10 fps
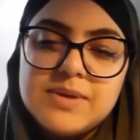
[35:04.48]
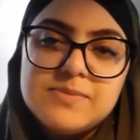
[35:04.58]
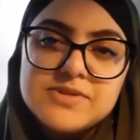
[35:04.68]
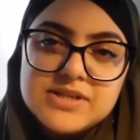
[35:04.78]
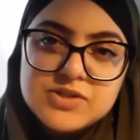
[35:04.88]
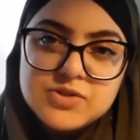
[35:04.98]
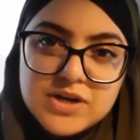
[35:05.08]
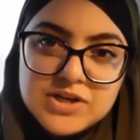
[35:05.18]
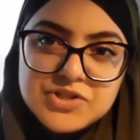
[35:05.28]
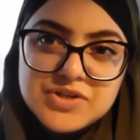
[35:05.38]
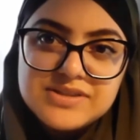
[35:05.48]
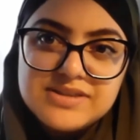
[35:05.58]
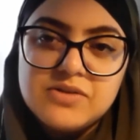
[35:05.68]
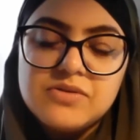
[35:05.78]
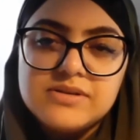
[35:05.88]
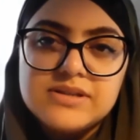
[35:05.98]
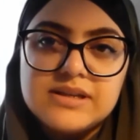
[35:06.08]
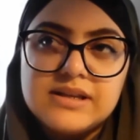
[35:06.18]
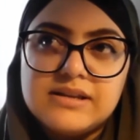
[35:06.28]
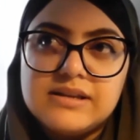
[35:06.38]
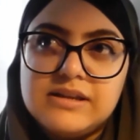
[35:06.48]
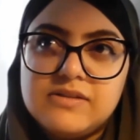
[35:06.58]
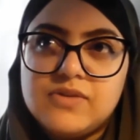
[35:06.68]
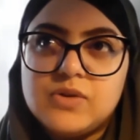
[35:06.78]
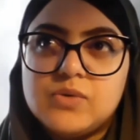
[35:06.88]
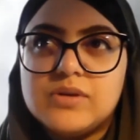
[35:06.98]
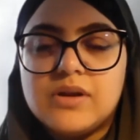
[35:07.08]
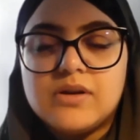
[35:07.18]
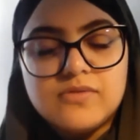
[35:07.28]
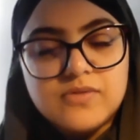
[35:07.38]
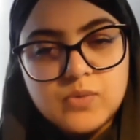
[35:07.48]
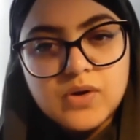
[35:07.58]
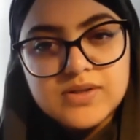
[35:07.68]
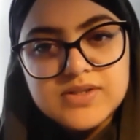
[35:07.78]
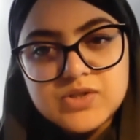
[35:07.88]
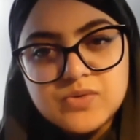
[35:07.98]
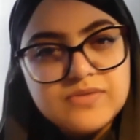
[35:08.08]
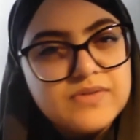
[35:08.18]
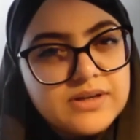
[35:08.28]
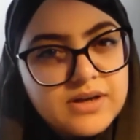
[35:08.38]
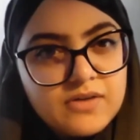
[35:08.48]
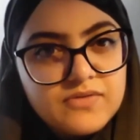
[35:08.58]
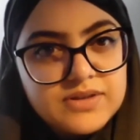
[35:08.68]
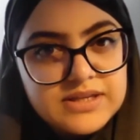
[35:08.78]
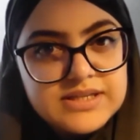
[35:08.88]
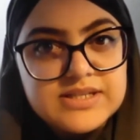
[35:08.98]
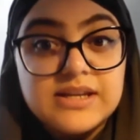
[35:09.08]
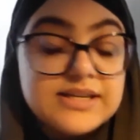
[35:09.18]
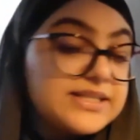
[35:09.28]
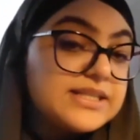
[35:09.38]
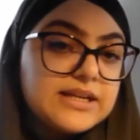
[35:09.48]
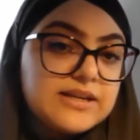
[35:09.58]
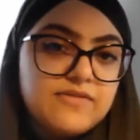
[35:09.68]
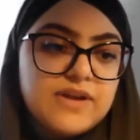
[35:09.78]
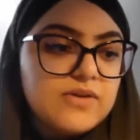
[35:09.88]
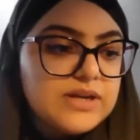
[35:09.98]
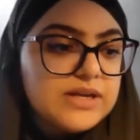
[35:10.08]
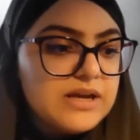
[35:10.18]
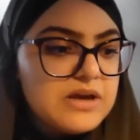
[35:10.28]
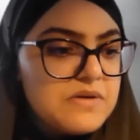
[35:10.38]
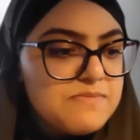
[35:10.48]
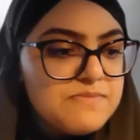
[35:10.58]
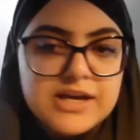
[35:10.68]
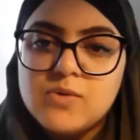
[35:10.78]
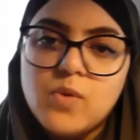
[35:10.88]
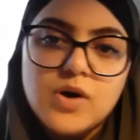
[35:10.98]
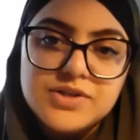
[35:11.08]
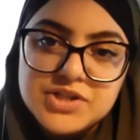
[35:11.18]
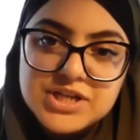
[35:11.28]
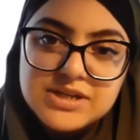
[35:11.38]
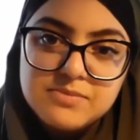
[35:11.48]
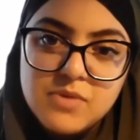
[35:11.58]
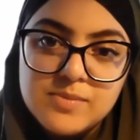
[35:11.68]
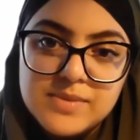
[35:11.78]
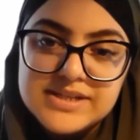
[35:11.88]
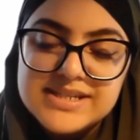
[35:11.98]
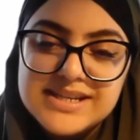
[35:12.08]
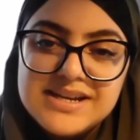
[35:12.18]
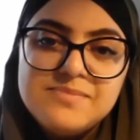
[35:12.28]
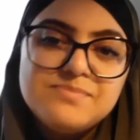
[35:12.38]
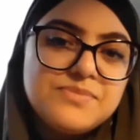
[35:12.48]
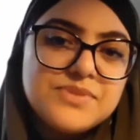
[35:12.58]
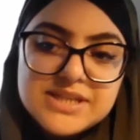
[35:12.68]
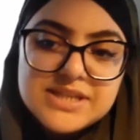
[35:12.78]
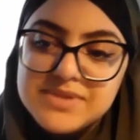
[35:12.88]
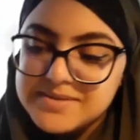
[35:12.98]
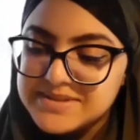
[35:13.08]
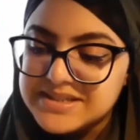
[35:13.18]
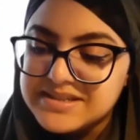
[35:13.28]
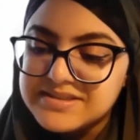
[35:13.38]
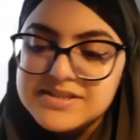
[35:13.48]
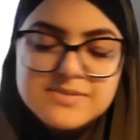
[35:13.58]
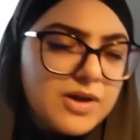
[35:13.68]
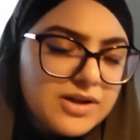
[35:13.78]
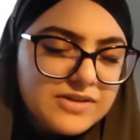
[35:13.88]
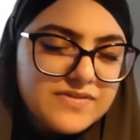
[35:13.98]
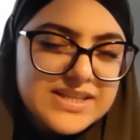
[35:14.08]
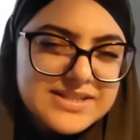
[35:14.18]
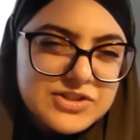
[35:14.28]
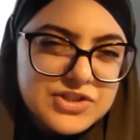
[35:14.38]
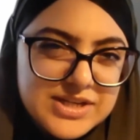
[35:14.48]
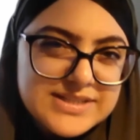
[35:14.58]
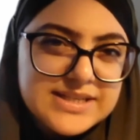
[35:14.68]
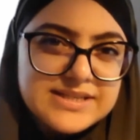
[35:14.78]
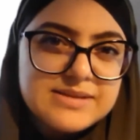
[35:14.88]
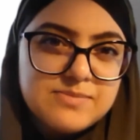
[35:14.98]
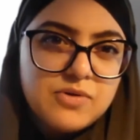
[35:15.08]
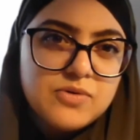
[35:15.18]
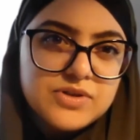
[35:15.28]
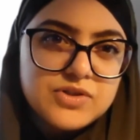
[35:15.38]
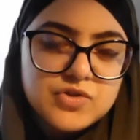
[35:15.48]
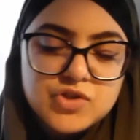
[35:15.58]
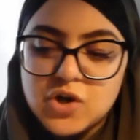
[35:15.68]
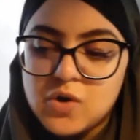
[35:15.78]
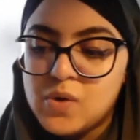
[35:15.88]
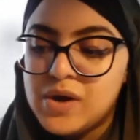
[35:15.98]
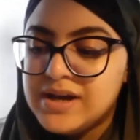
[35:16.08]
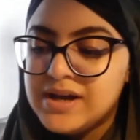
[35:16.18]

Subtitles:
papers are structured, they don't leave you a lot of nuance to even cover these, unless it's like a very big watershed moment. But sometimes the smaller events are just as important to show